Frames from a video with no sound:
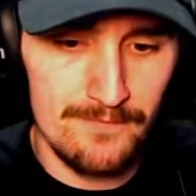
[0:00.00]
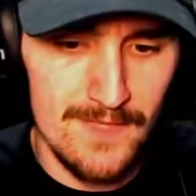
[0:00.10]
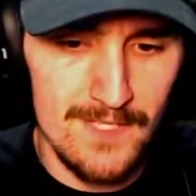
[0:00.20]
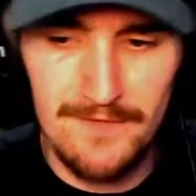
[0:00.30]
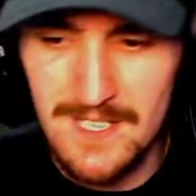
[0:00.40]

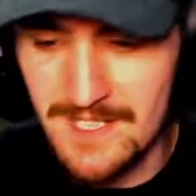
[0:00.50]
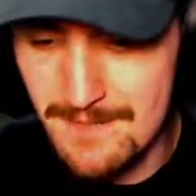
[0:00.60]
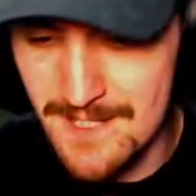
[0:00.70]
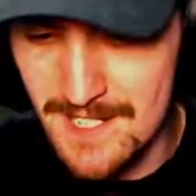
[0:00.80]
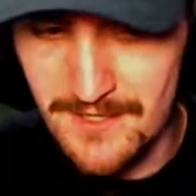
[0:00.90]
It
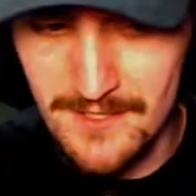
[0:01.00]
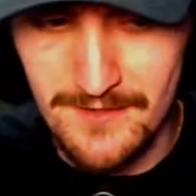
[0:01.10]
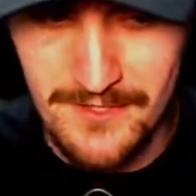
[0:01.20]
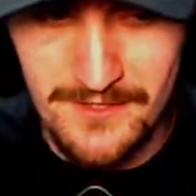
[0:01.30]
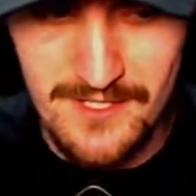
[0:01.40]
seems like
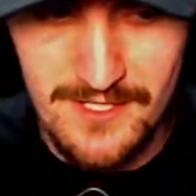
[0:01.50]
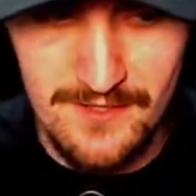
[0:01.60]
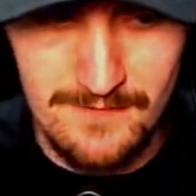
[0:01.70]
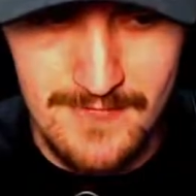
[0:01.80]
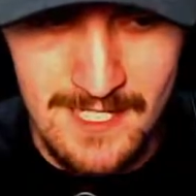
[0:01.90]
they're
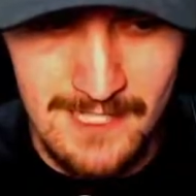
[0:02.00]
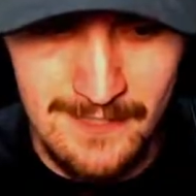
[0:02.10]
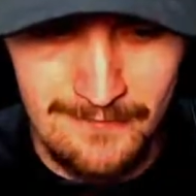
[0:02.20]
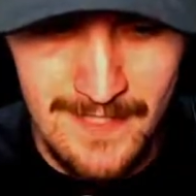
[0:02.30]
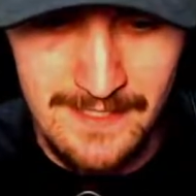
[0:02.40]

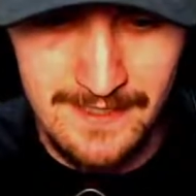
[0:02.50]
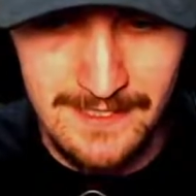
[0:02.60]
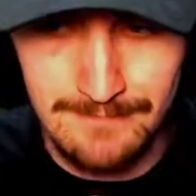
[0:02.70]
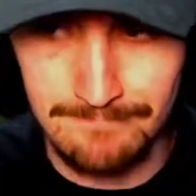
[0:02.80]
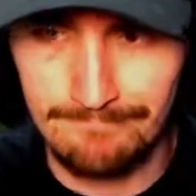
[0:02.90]

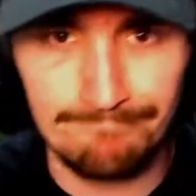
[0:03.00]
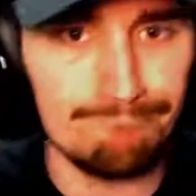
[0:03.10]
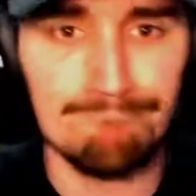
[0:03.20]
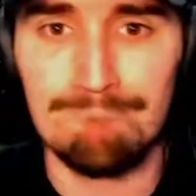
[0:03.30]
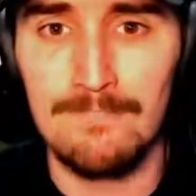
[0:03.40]
finally
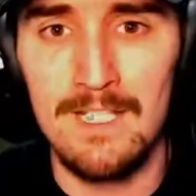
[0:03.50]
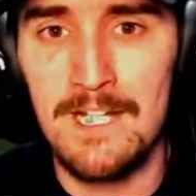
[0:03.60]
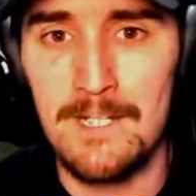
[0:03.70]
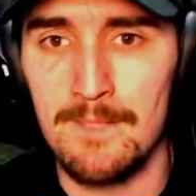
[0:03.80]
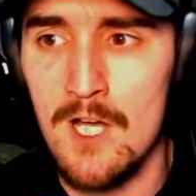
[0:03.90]

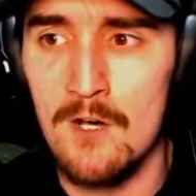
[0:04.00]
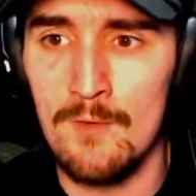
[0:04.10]
letting him go.